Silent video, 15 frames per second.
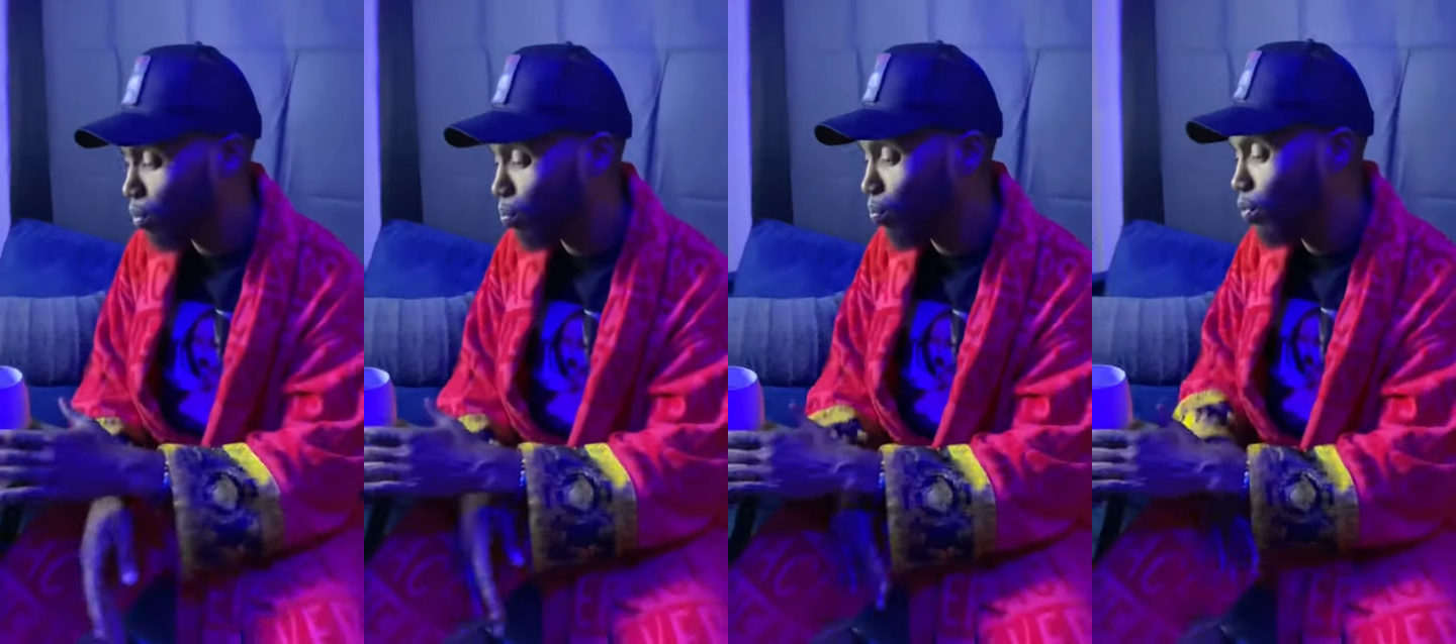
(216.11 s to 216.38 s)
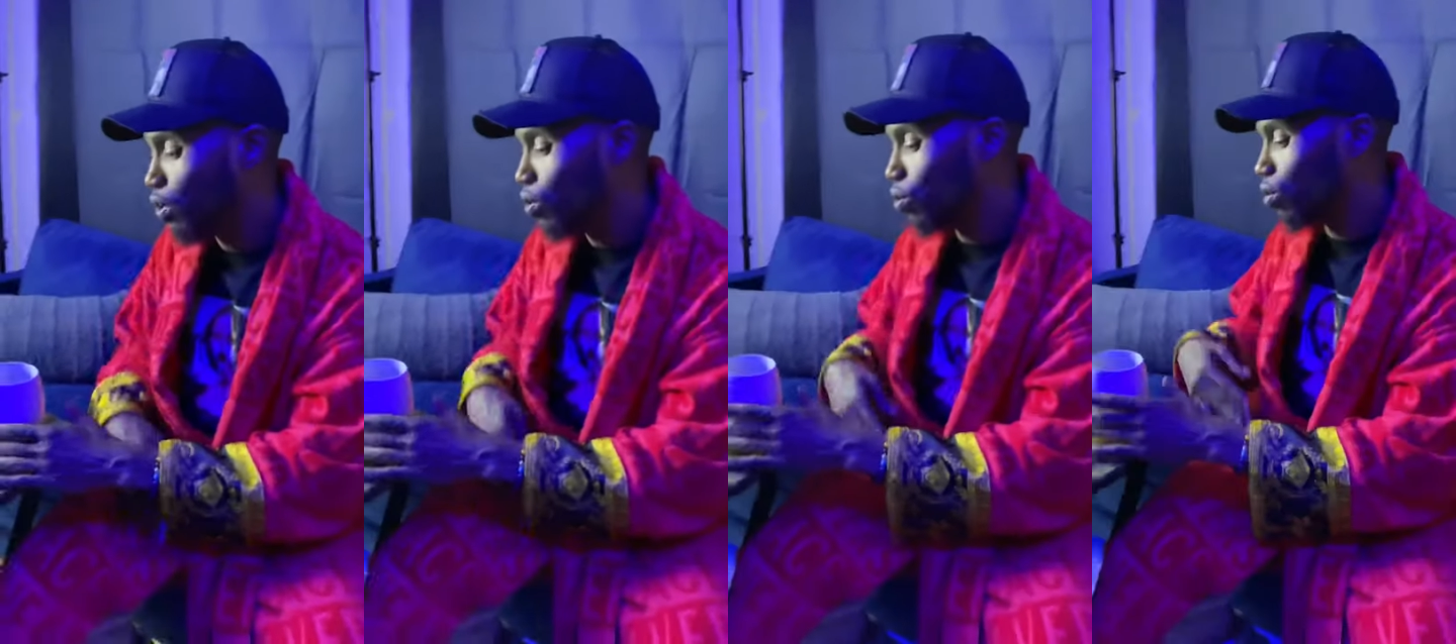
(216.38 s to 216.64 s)

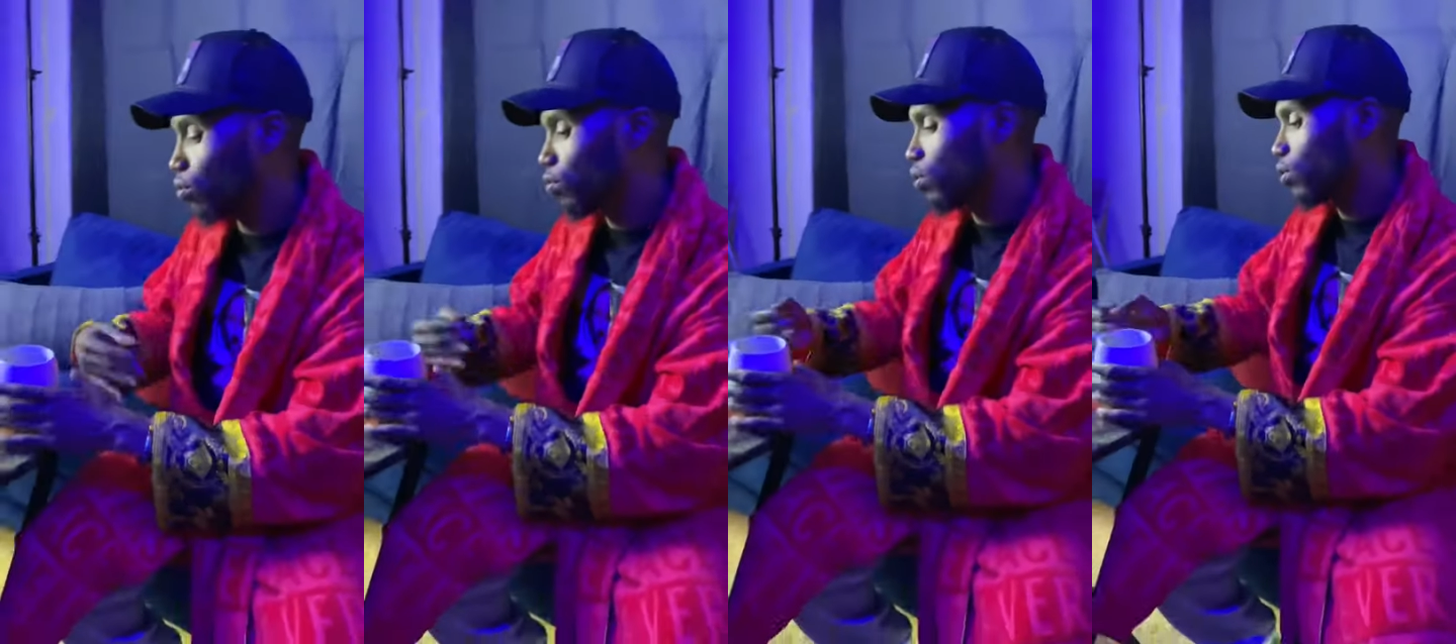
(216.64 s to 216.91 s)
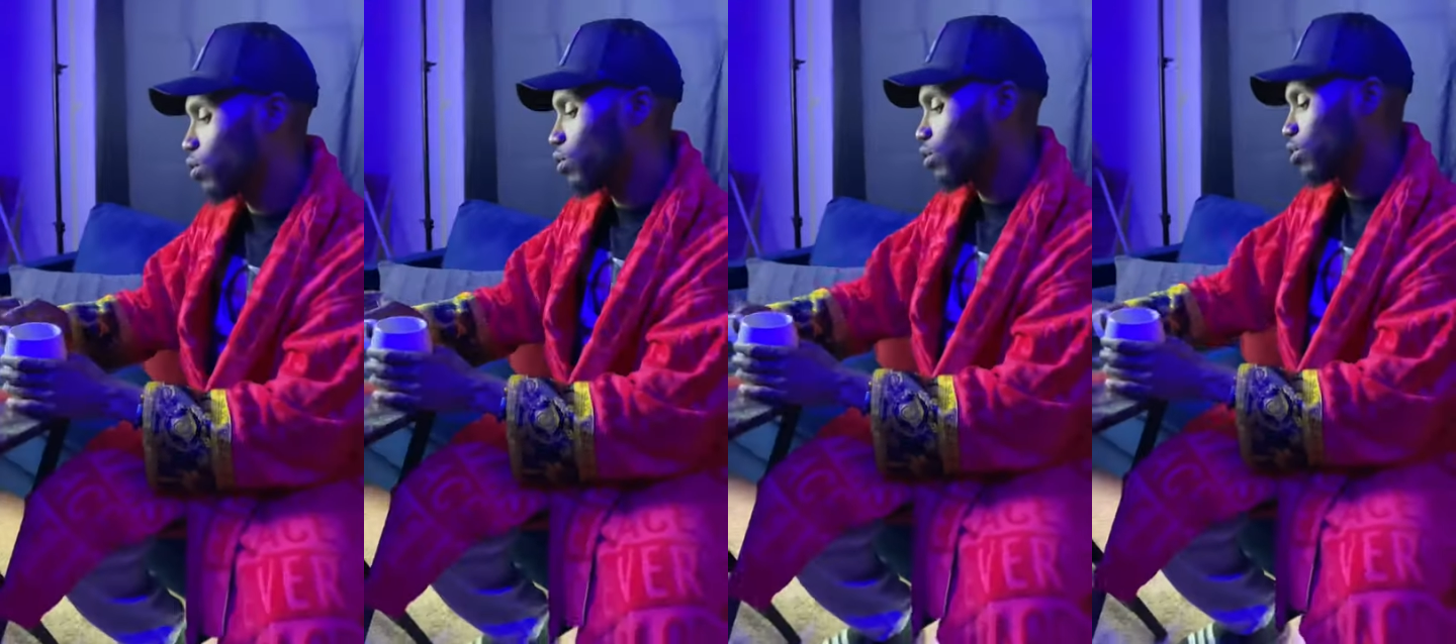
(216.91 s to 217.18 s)
beautiful
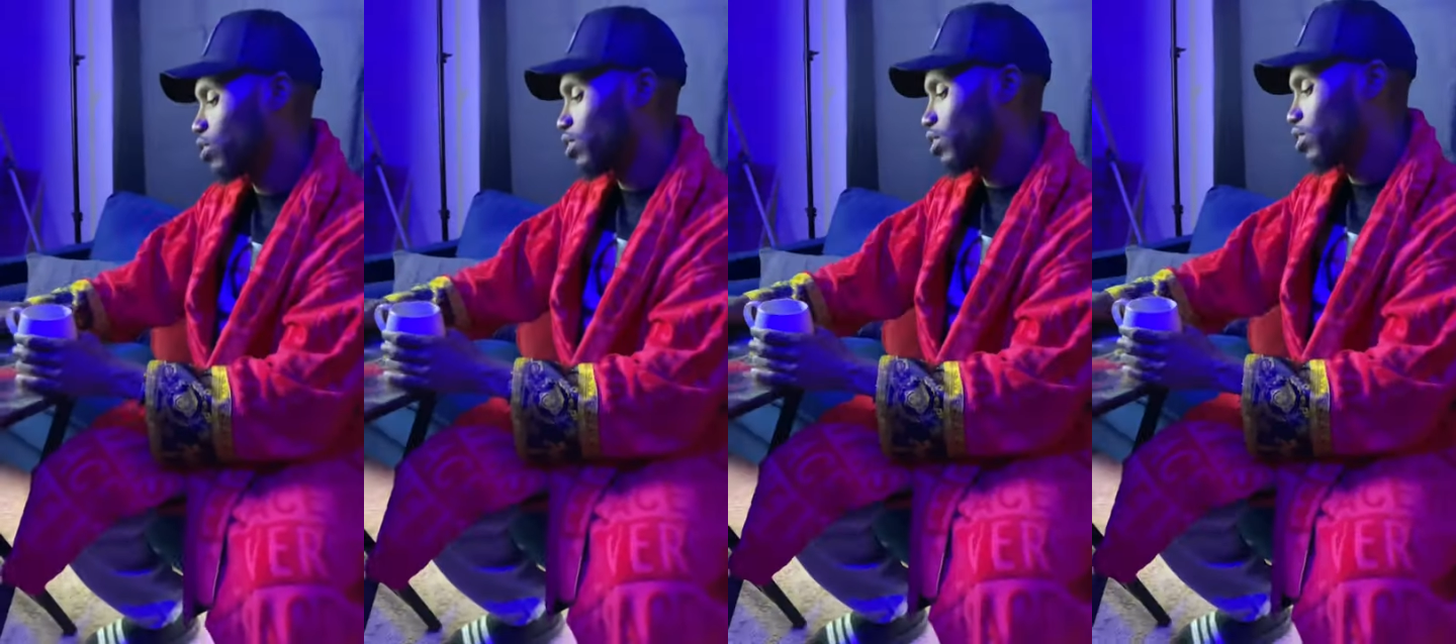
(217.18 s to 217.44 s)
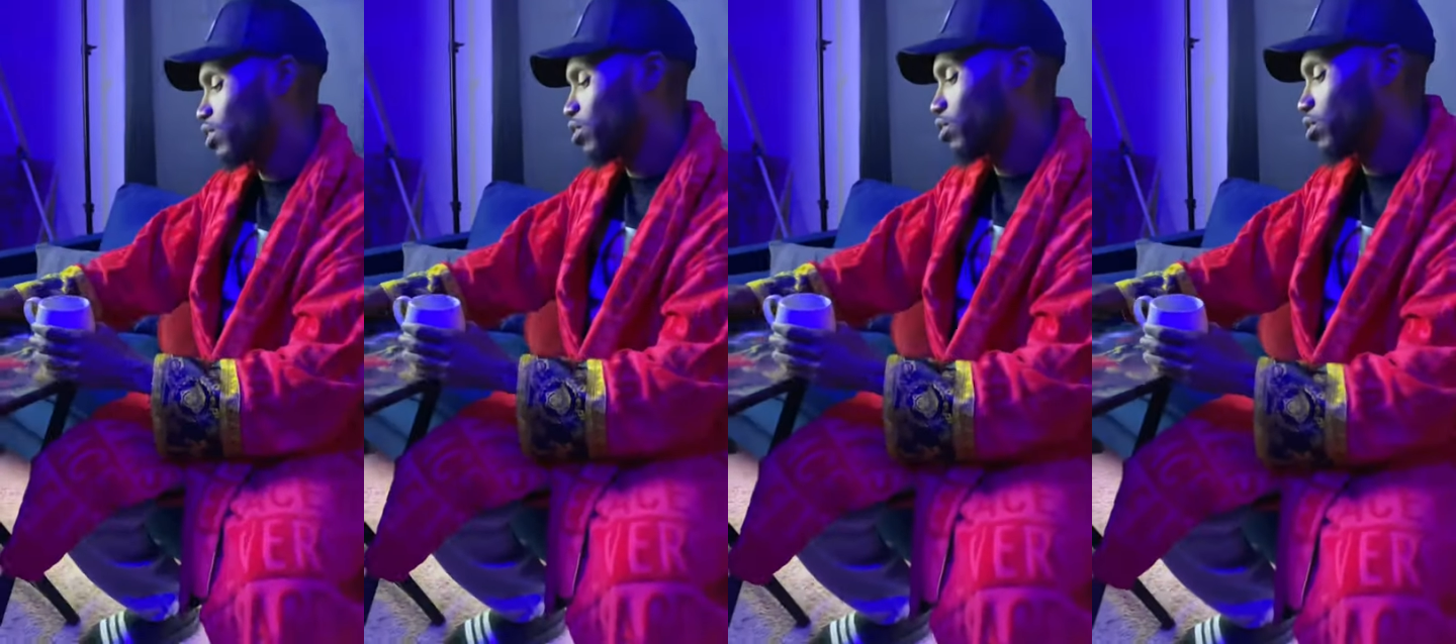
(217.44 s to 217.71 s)

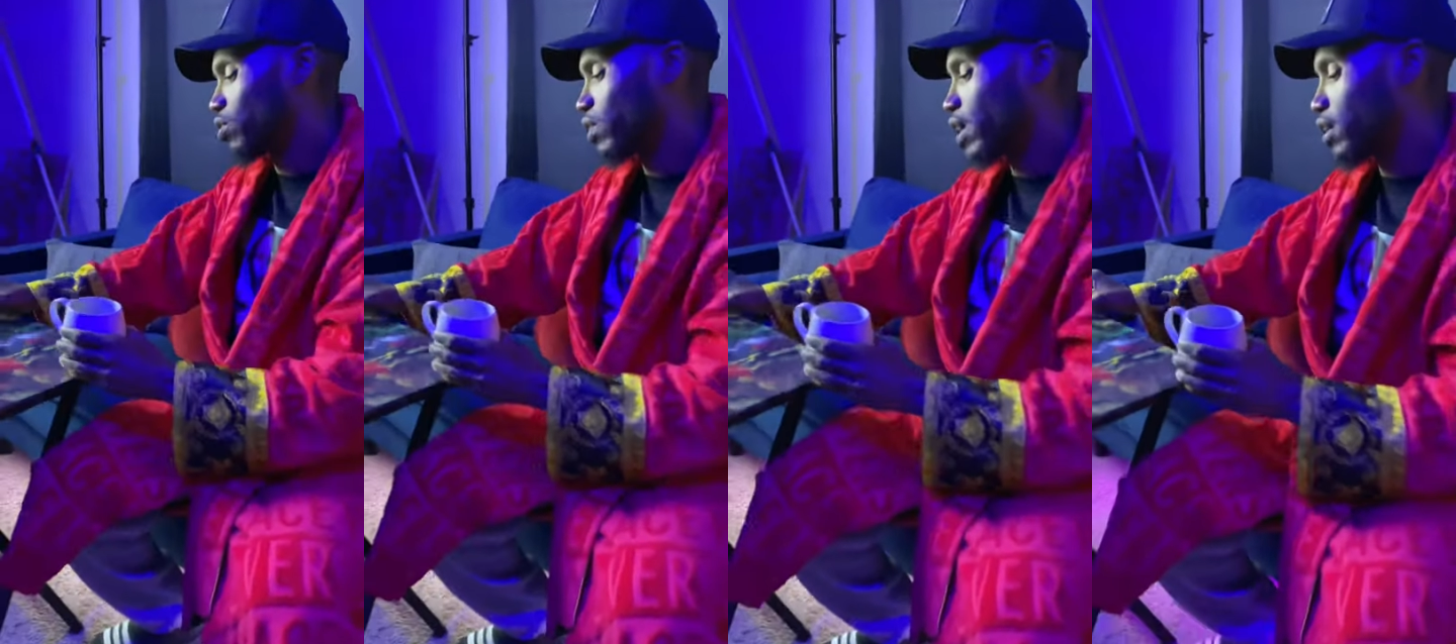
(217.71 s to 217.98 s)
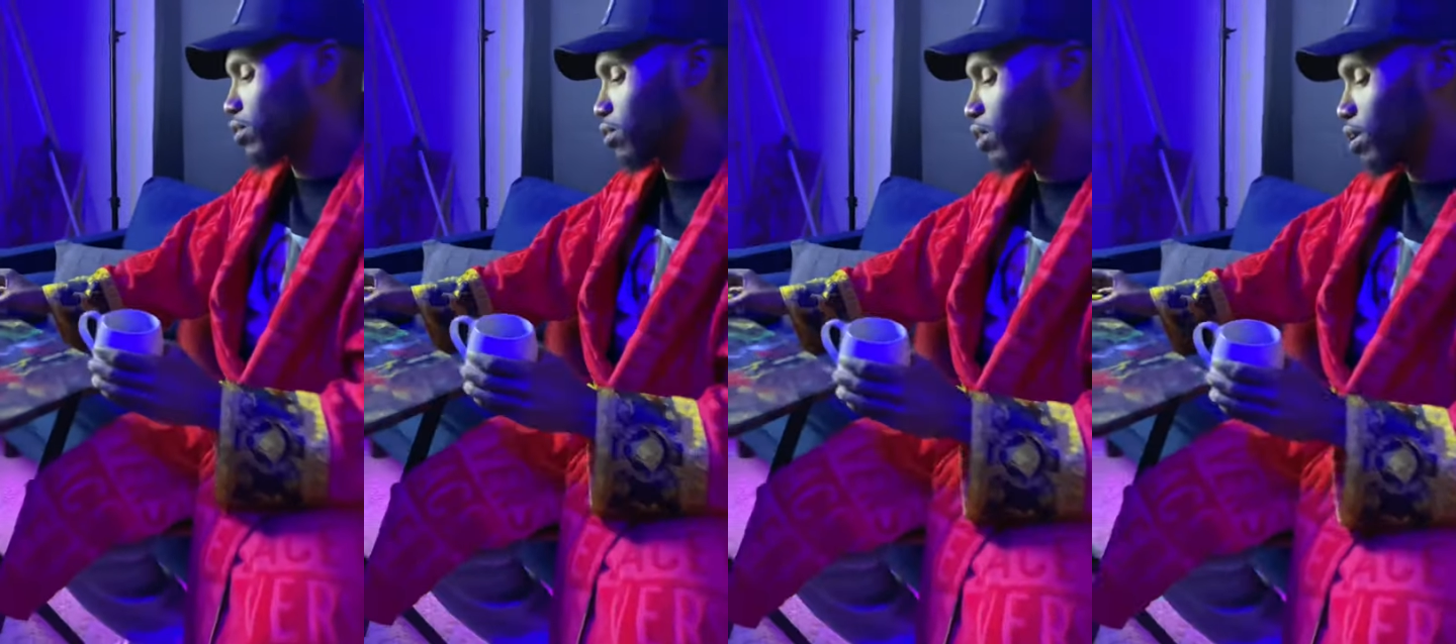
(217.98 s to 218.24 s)

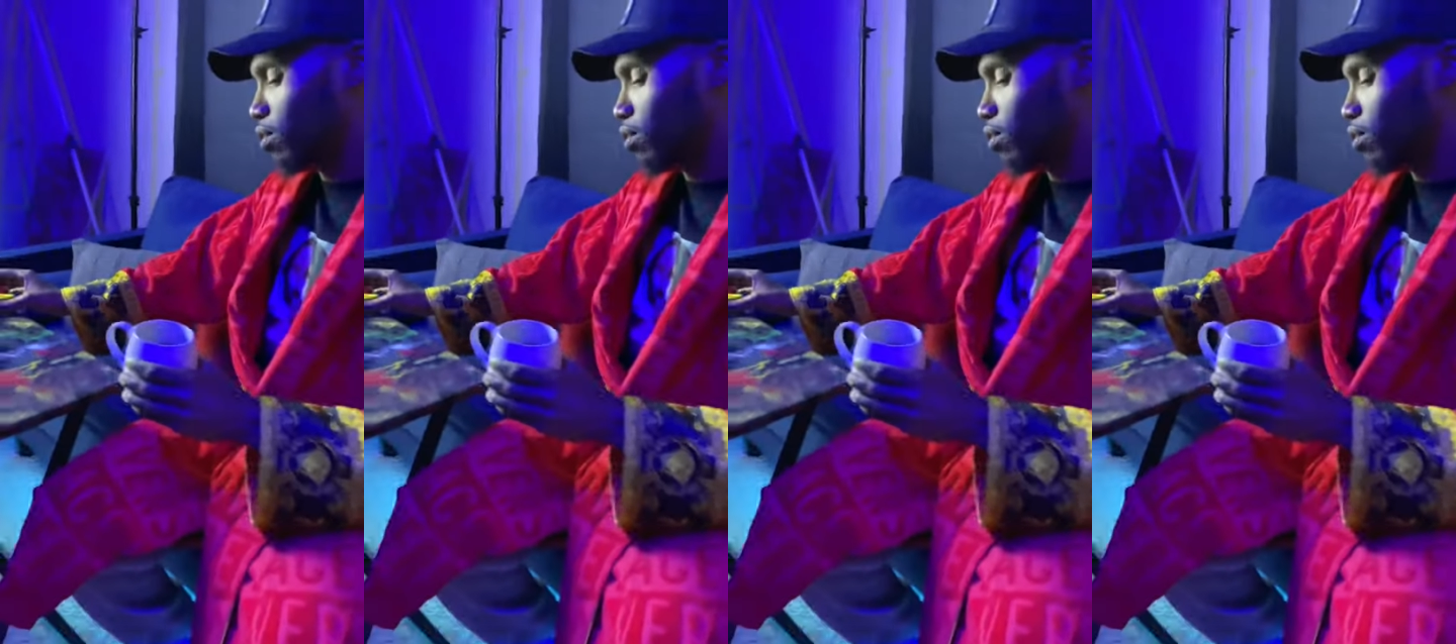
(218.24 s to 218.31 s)
TRaP TRaY